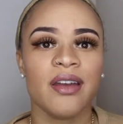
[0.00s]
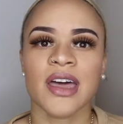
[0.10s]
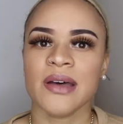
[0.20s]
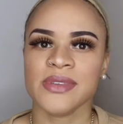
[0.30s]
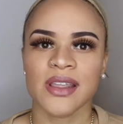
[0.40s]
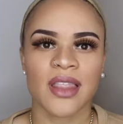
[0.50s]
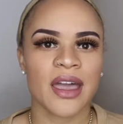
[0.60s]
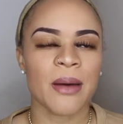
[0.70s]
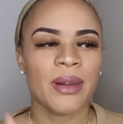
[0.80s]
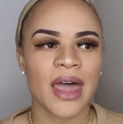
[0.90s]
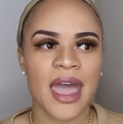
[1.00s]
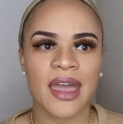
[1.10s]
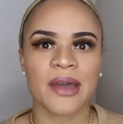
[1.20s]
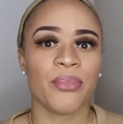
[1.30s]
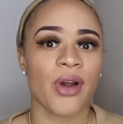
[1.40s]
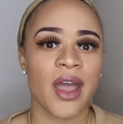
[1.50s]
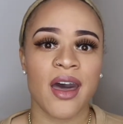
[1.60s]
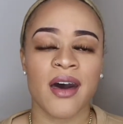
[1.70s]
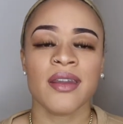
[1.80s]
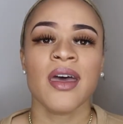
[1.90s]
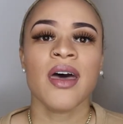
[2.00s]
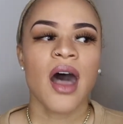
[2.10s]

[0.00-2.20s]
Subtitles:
It comes in like a black, brown,